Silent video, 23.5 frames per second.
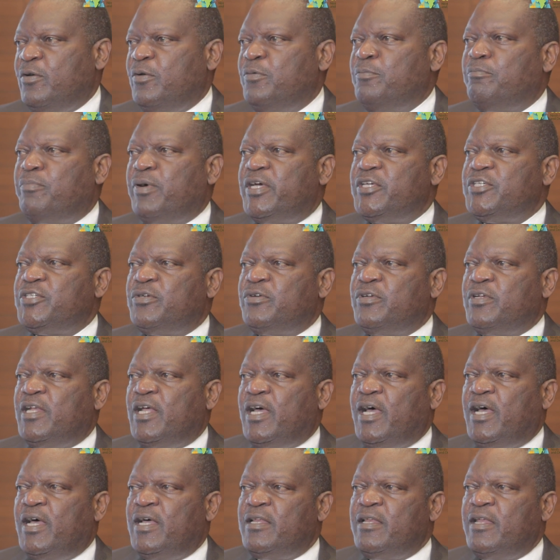compassion,
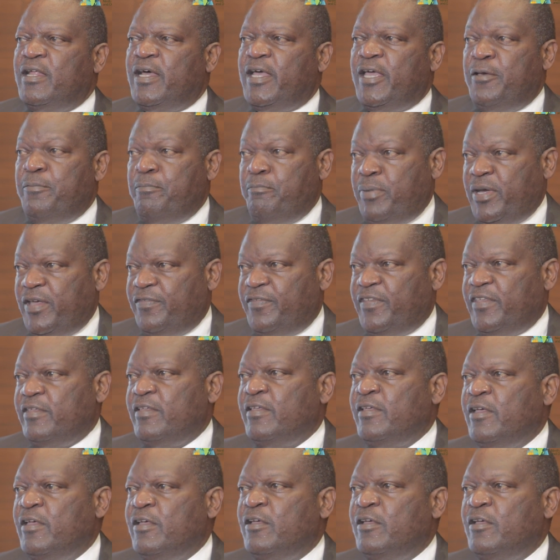and empathy